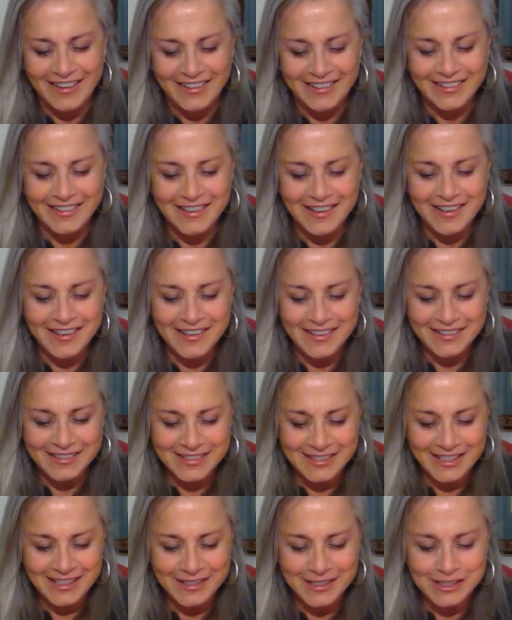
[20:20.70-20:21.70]
yes,
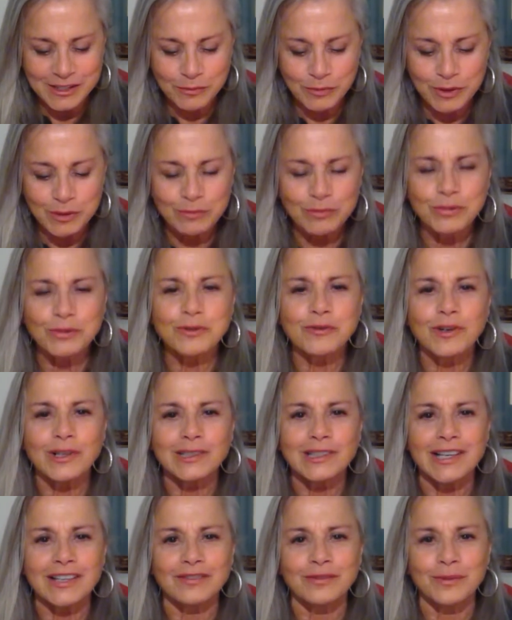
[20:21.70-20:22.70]
and as we improve our
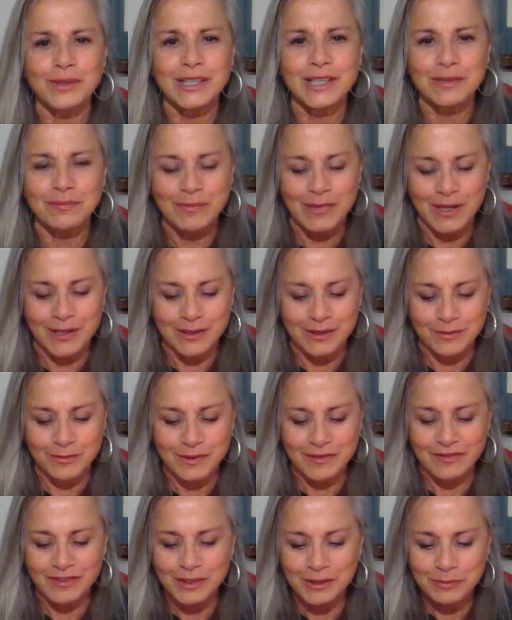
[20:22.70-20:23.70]
life, we get better, we
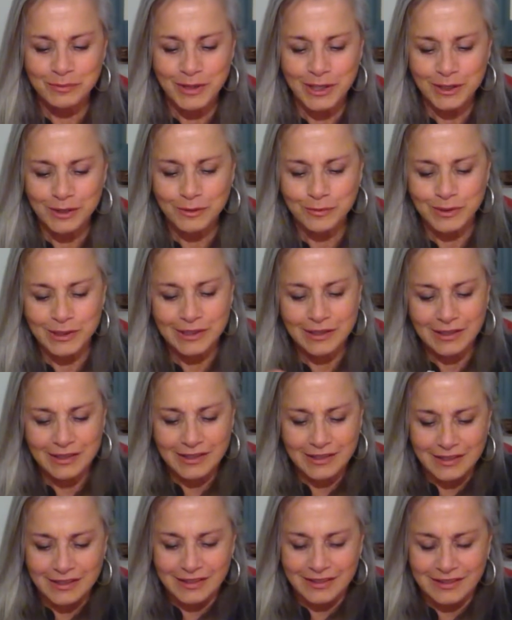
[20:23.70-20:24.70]
feel better, we
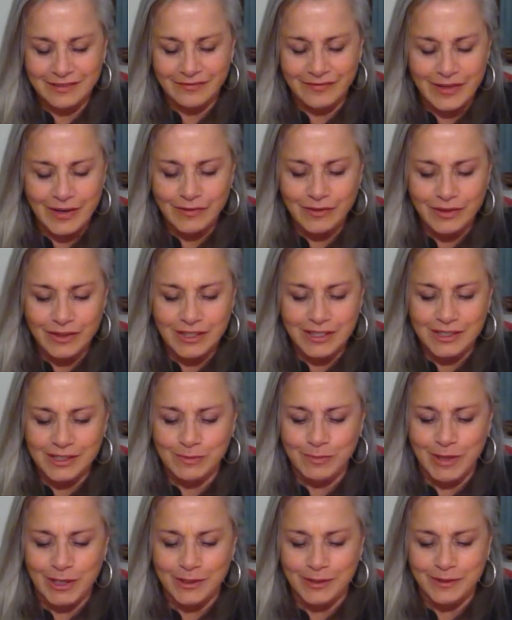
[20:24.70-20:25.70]
everything is
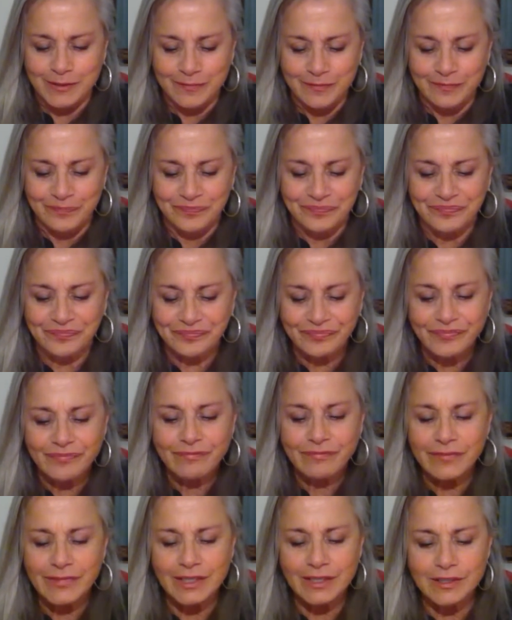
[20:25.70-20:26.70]
better.
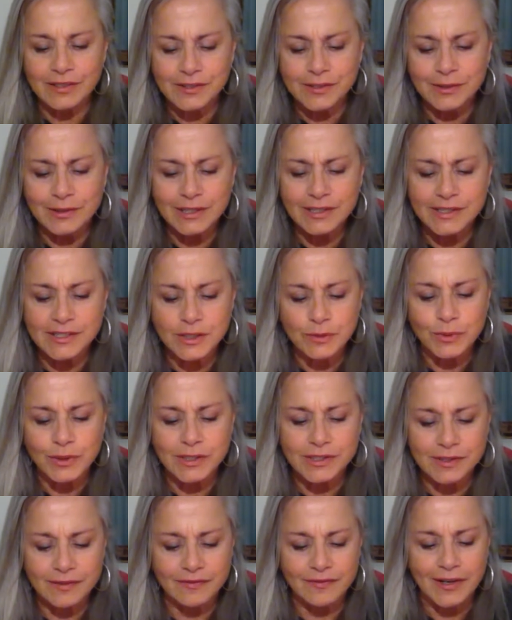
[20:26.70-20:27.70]
So let's see, what
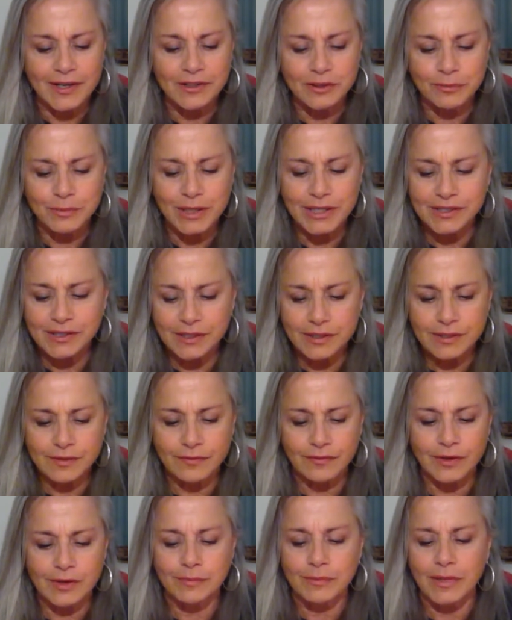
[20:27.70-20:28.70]
is the final message
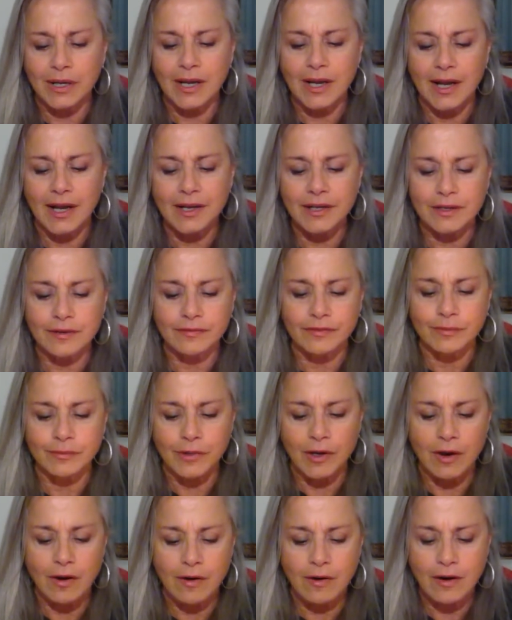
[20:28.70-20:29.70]
from Gaia, from the
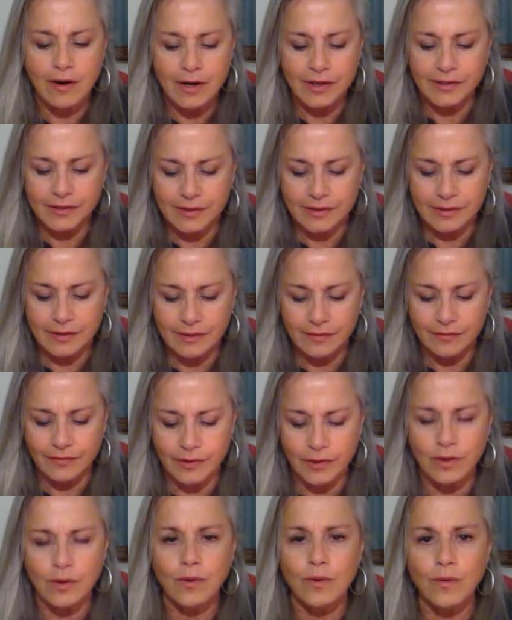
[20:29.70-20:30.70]
heart of the
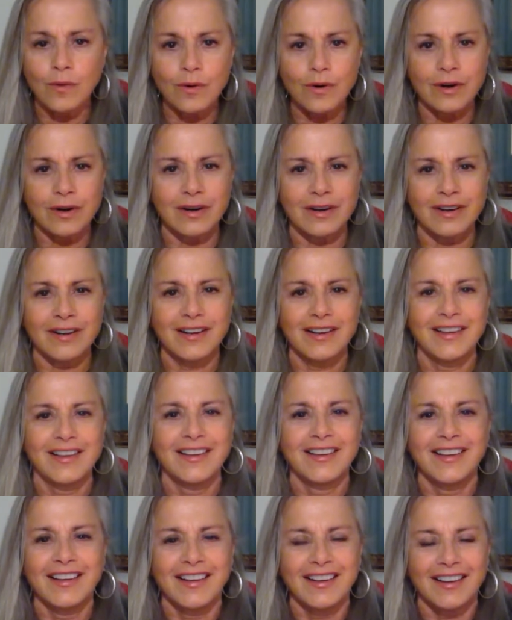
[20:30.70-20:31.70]
core
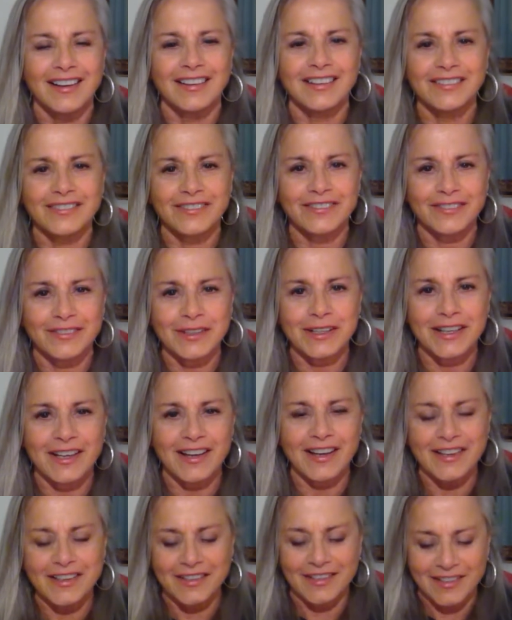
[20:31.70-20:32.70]
of
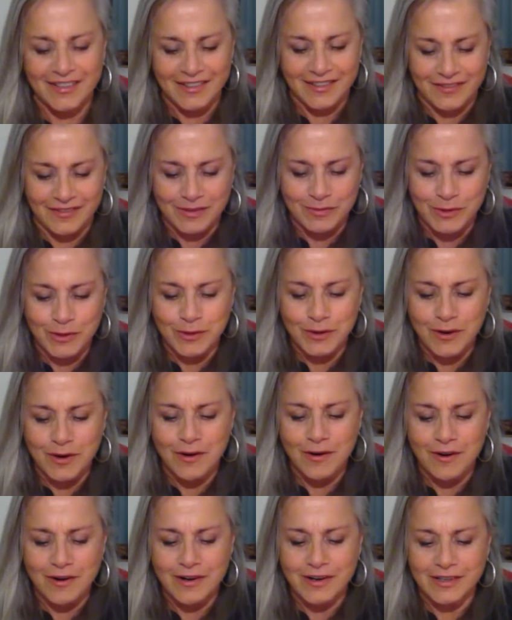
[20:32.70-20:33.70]
Gaia, from her
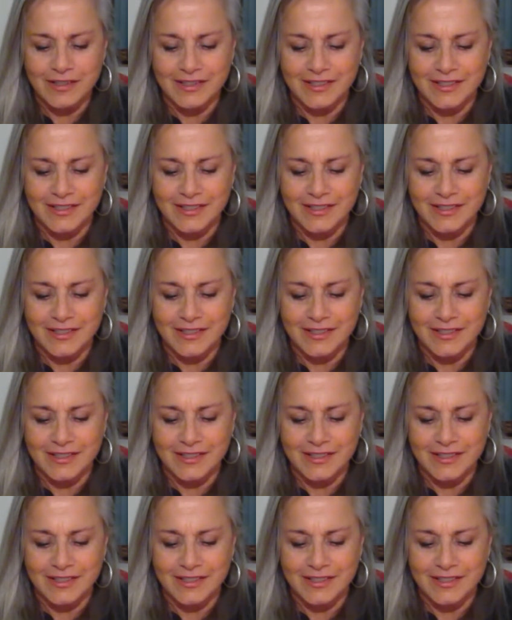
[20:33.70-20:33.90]
heart,